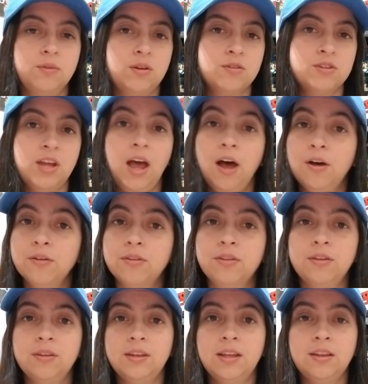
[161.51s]
There's
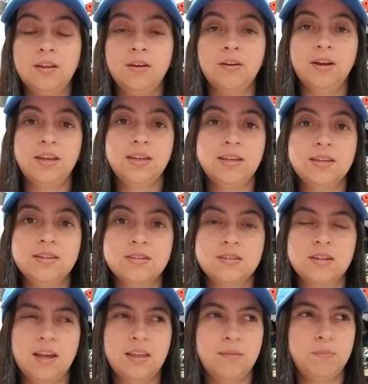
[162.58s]
health, then there
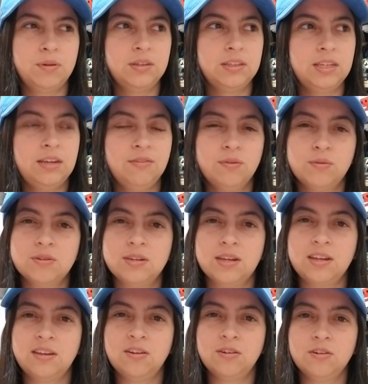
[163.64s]
is, I believe it was
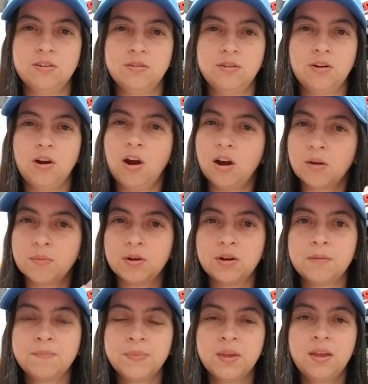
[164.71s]
like your armor,